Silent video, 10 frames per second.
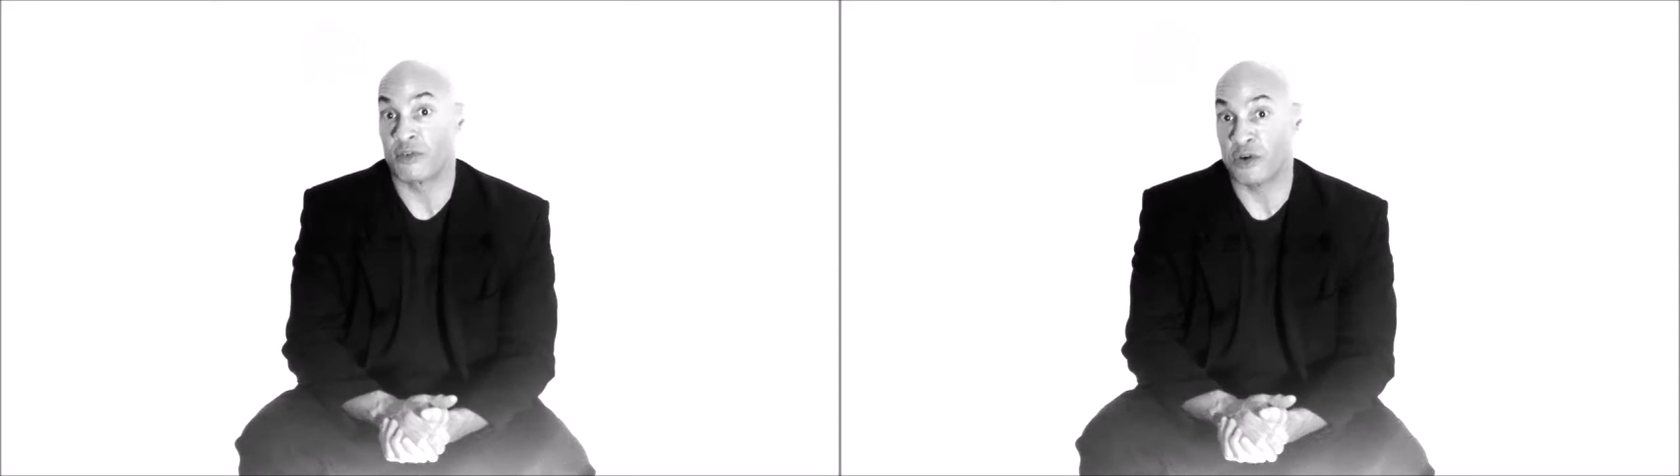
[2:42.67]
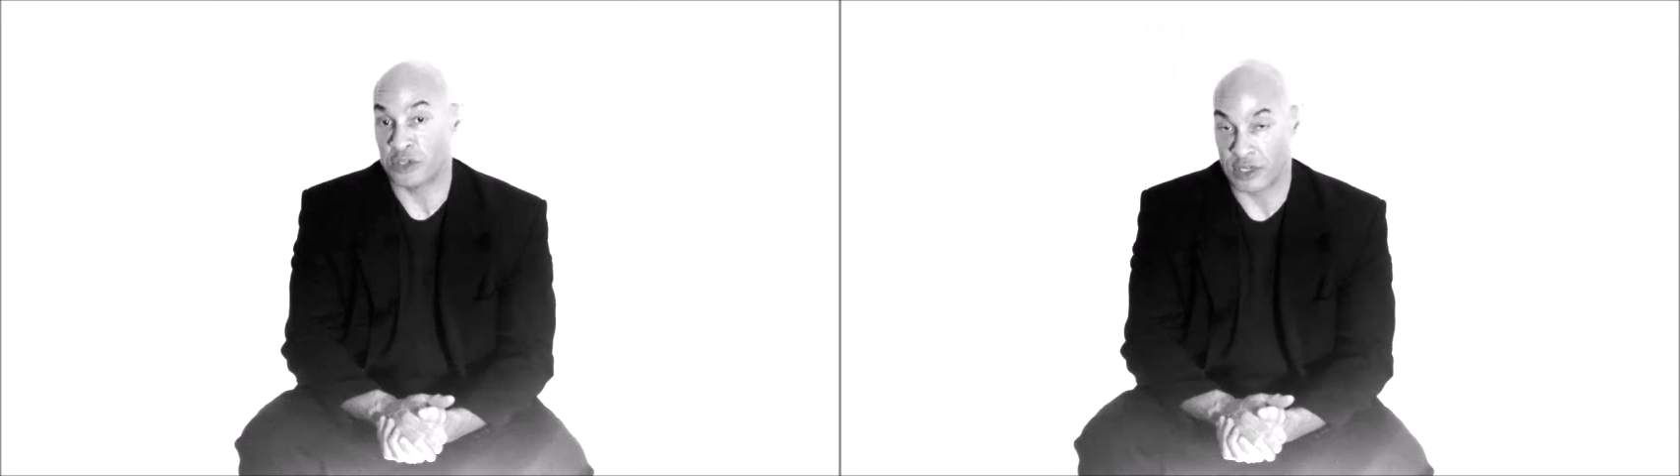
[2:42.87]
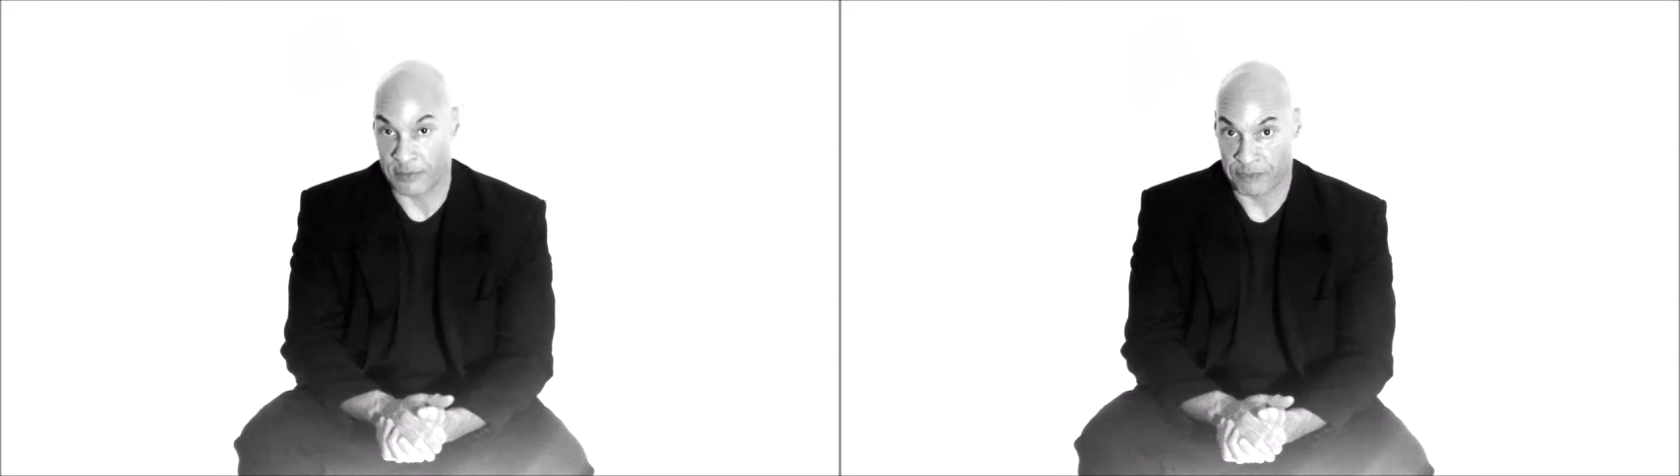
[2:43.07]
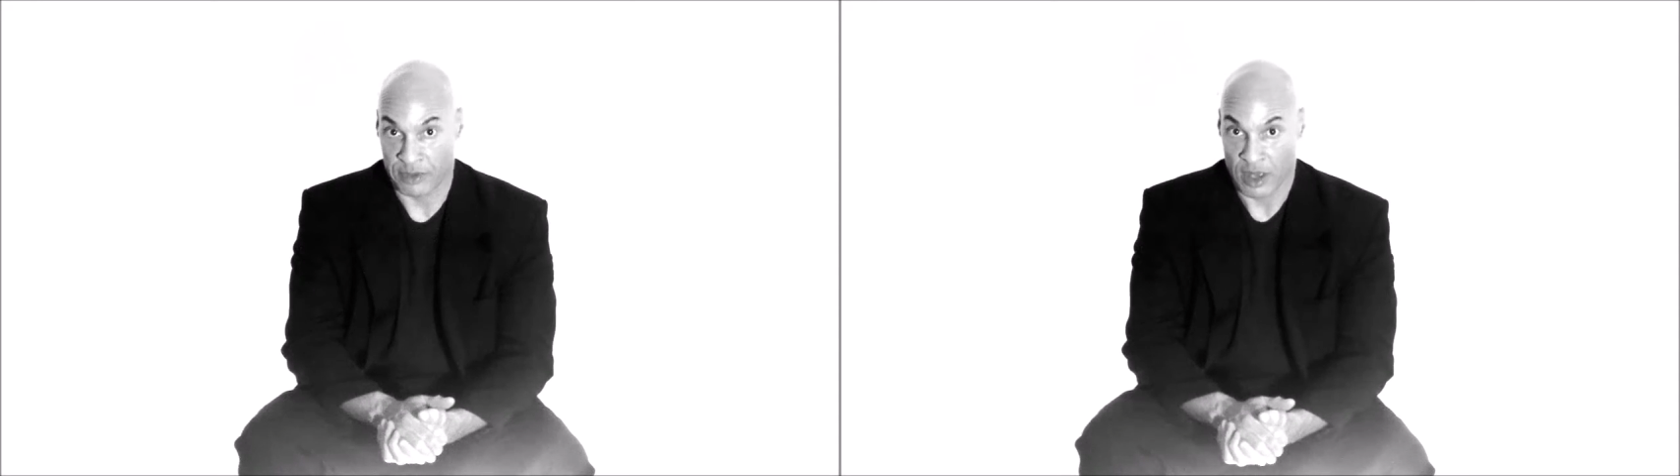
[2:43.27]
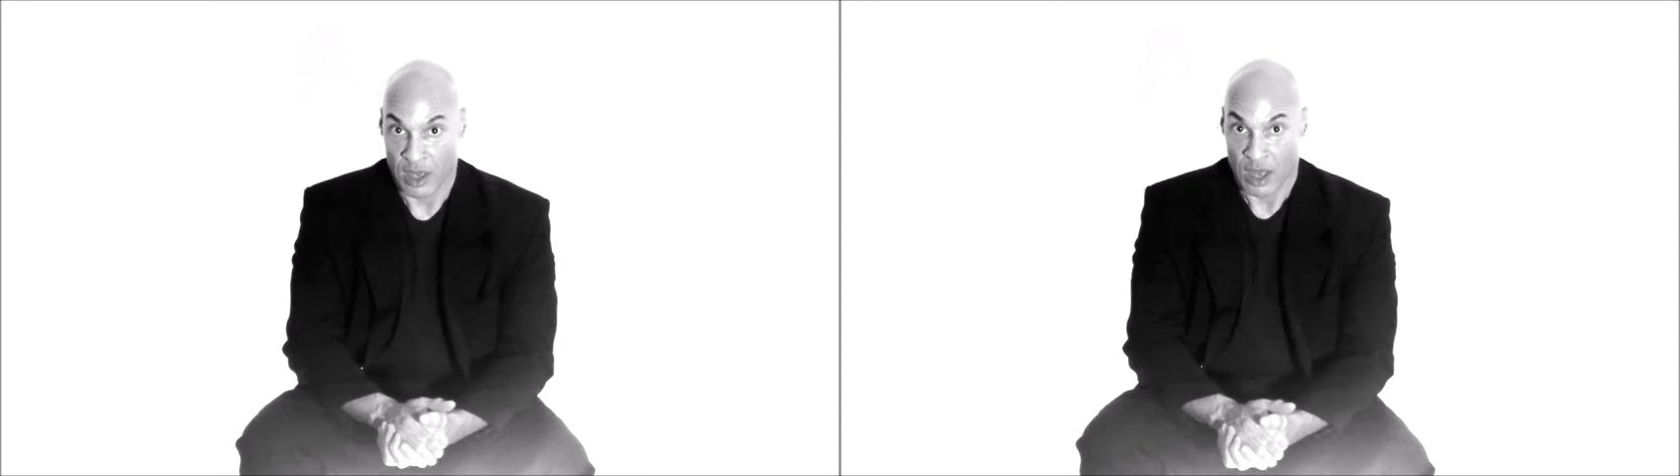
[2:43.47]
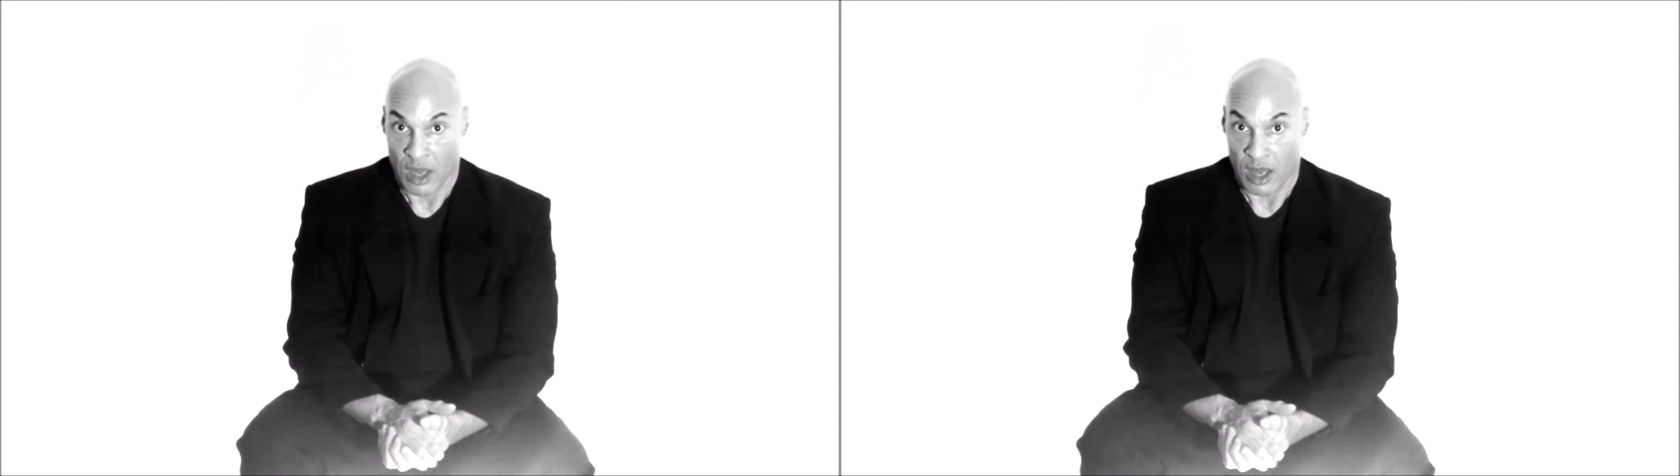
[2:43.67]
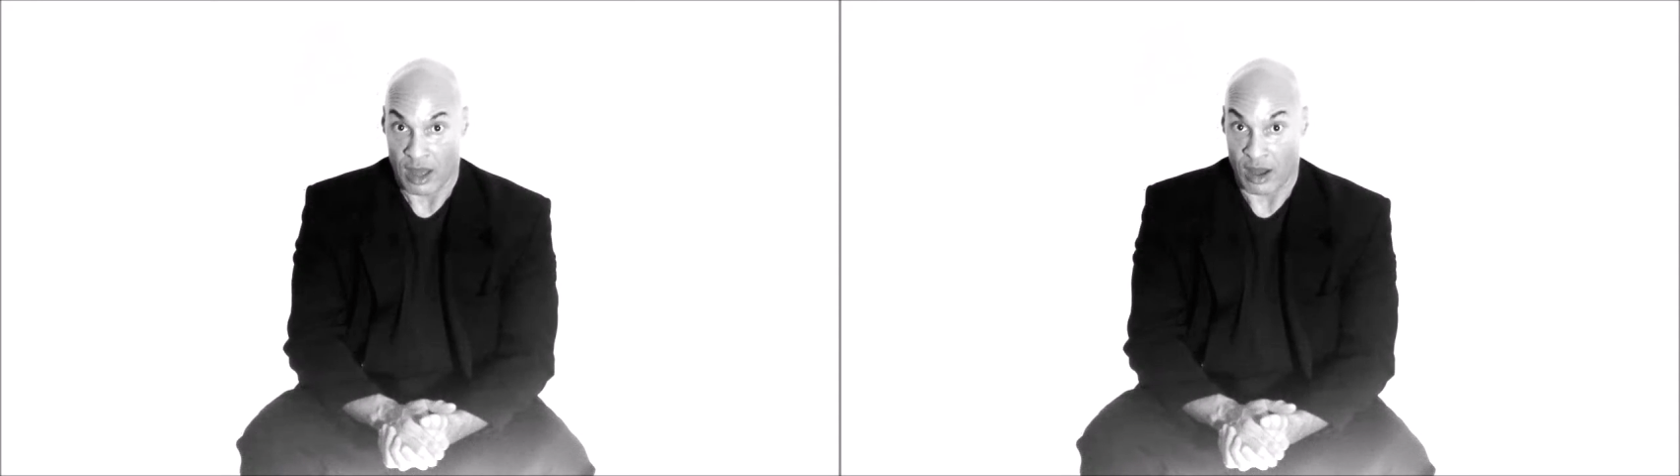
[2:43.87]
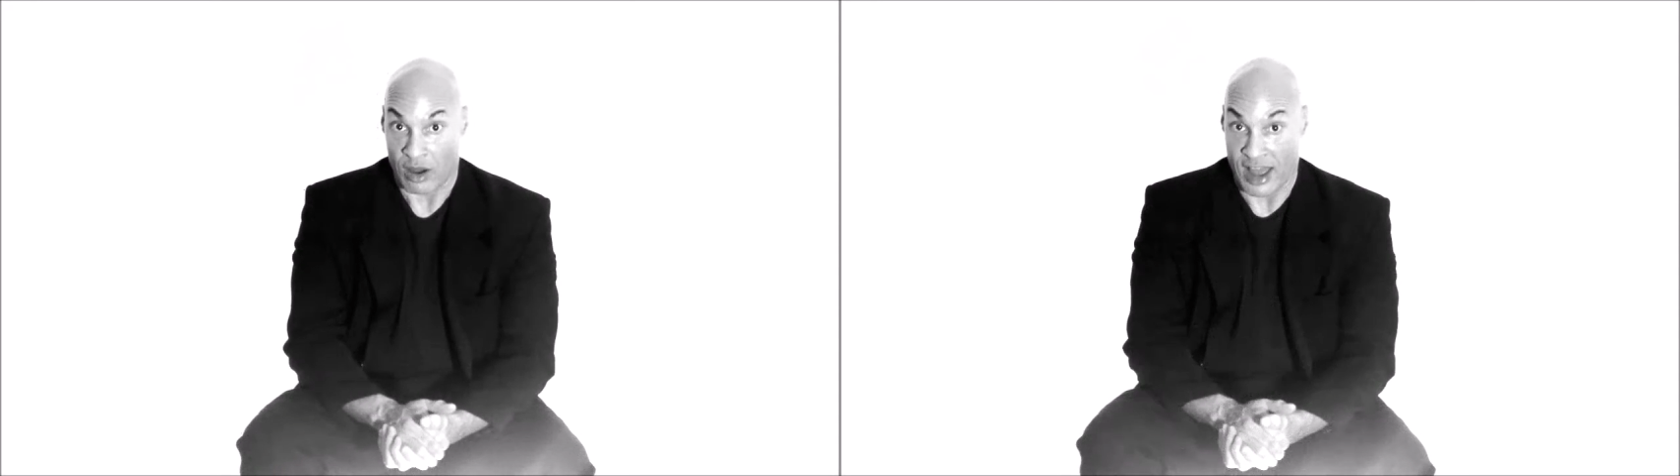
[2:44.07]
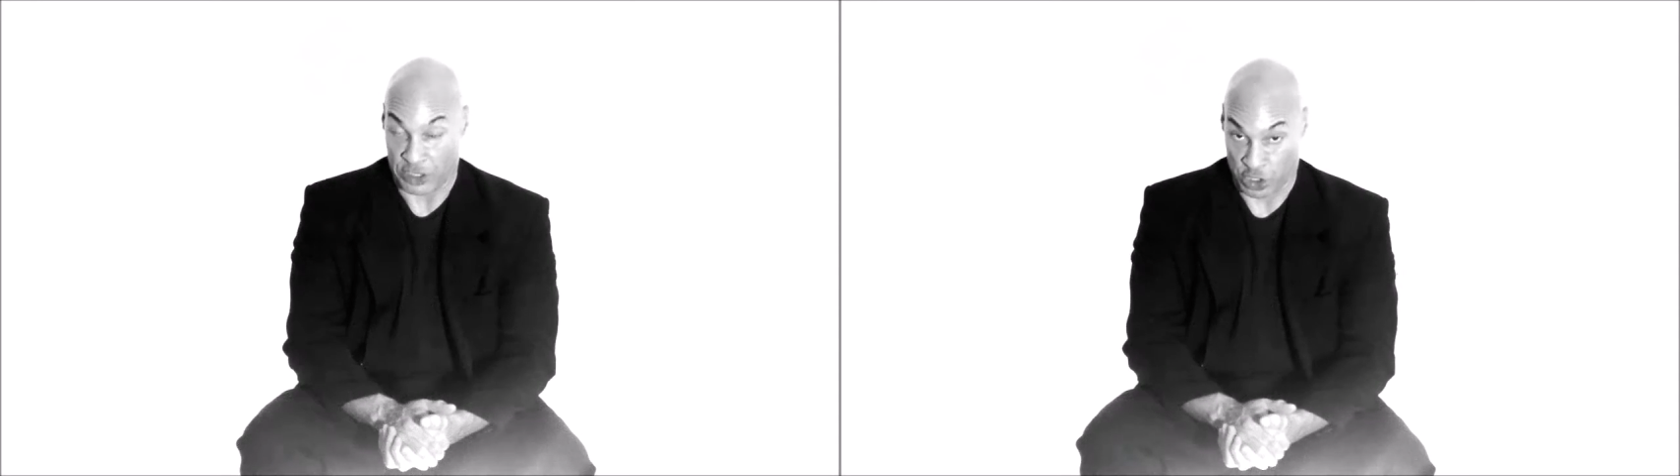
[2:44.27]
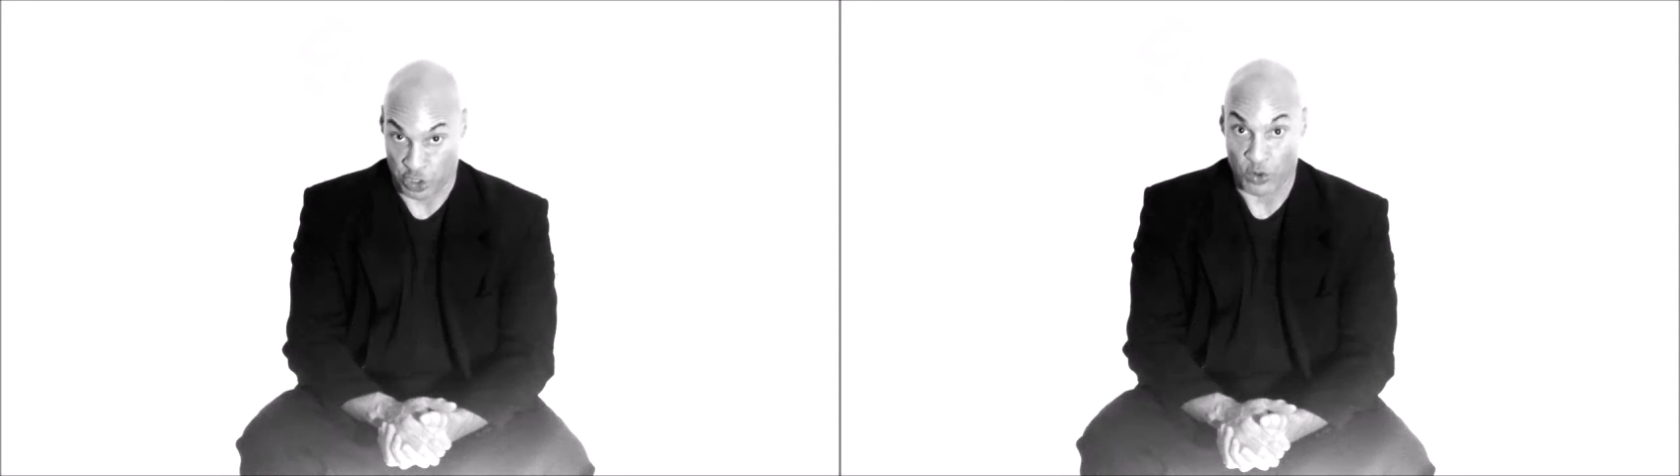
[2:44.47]
University
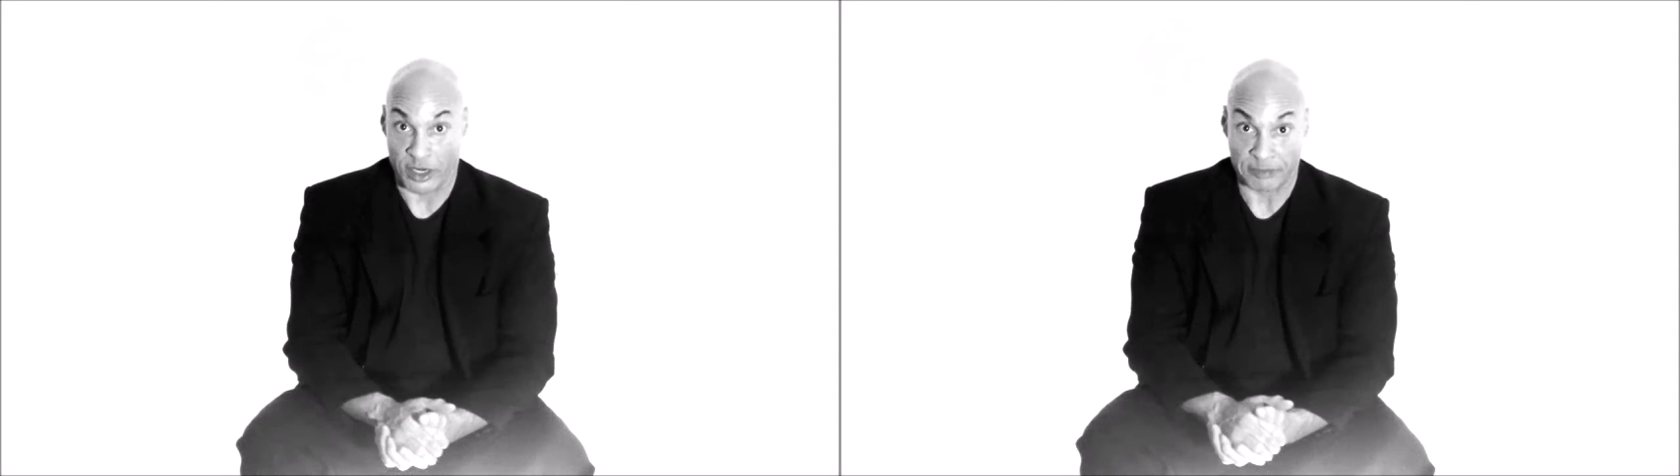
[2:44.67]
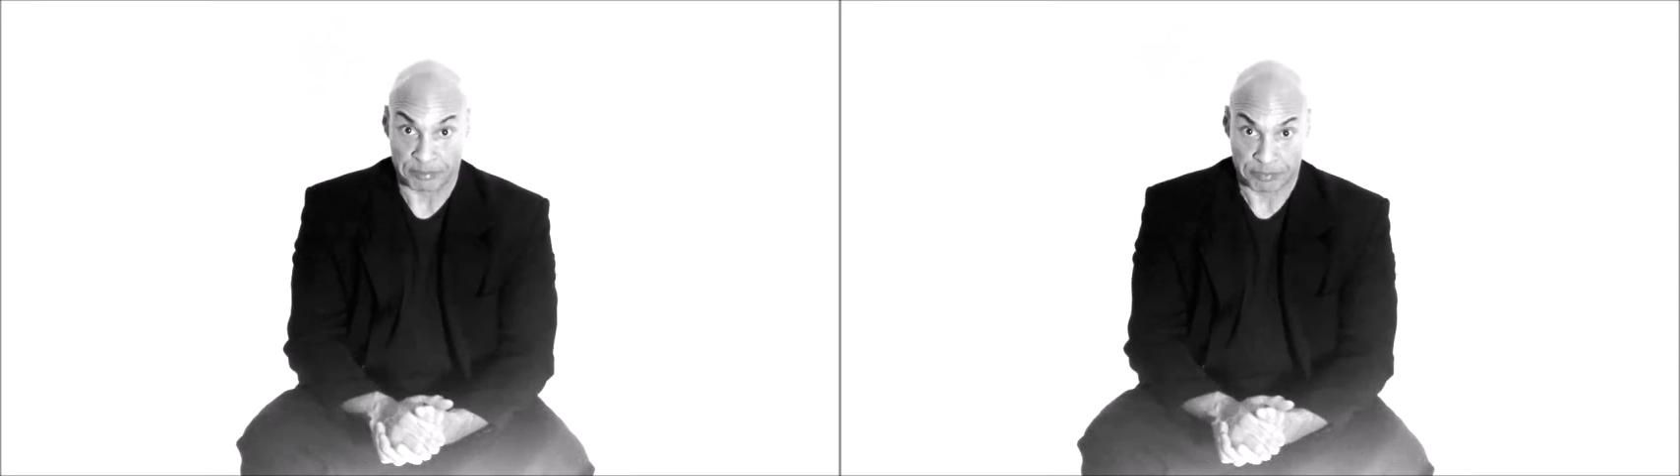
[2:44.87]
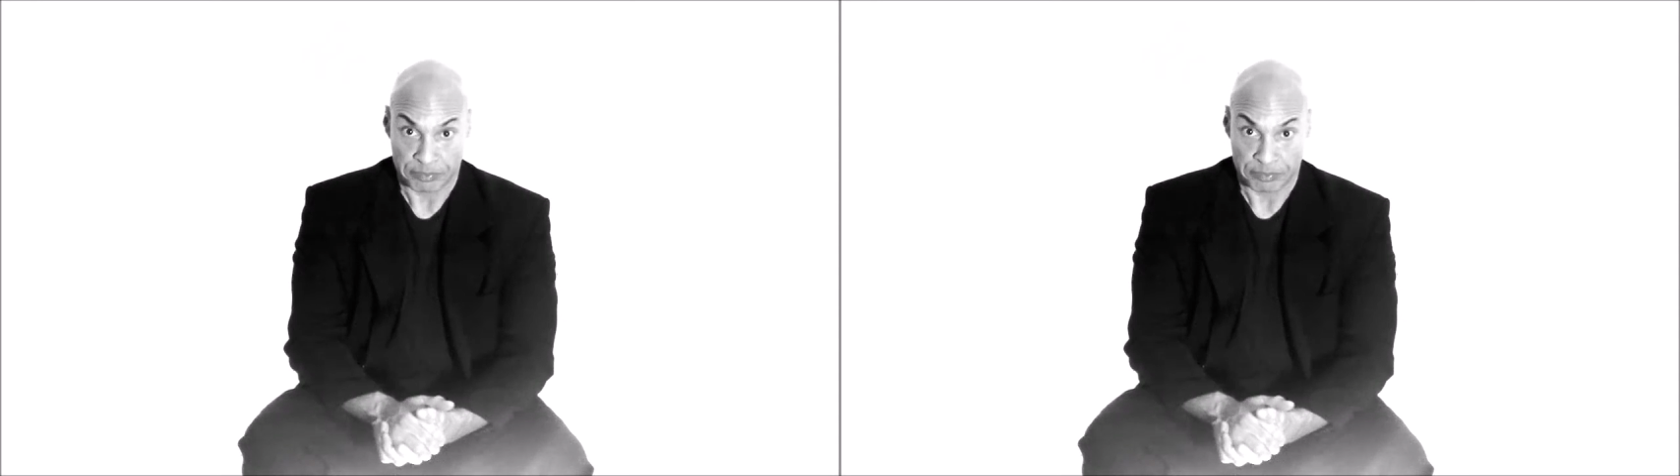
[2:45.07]
as a student,